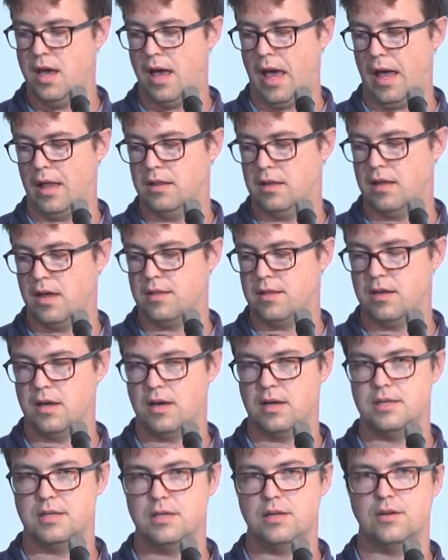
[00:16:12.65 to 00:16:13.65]
And, and the
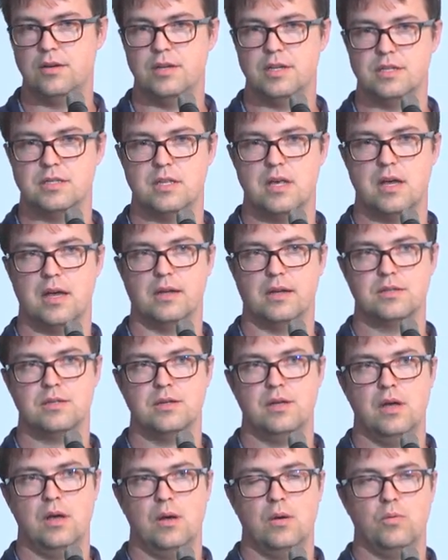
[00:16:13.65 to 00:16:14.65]
idea is that
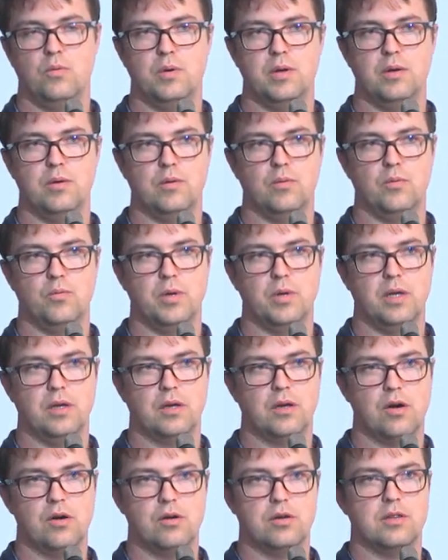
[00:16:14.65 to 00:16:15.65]
we, we
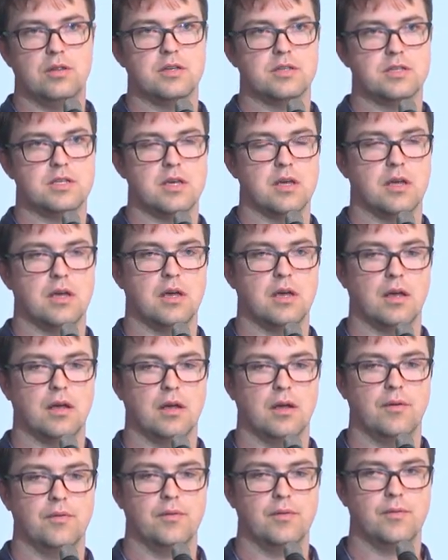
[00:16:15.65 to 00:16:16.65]
coded this
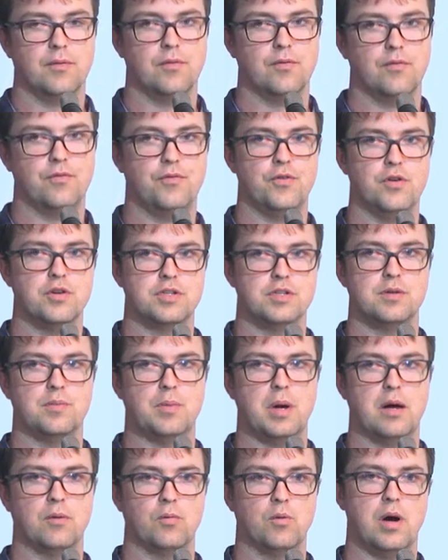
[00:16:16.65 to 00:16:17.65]
thinking first
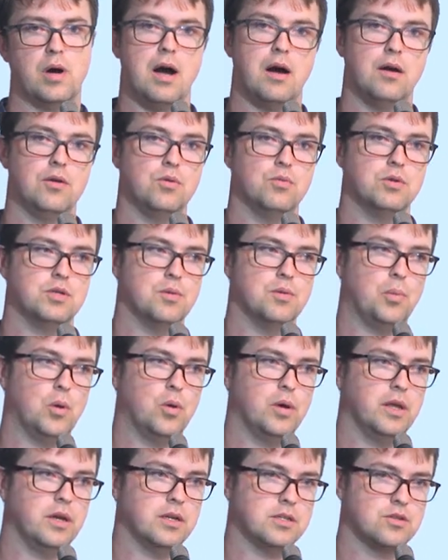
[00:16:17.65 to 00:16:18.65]
about how you would
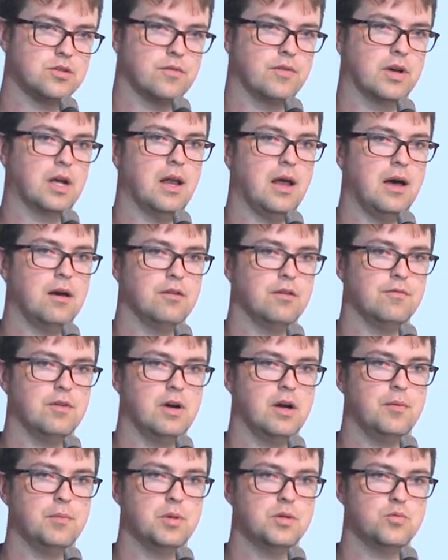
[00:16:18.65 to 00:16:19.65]
deploy it in sort of a cloud
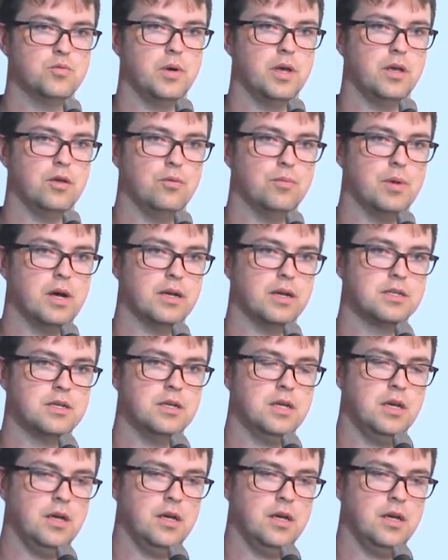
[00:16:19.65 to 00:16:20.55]
environment where you might,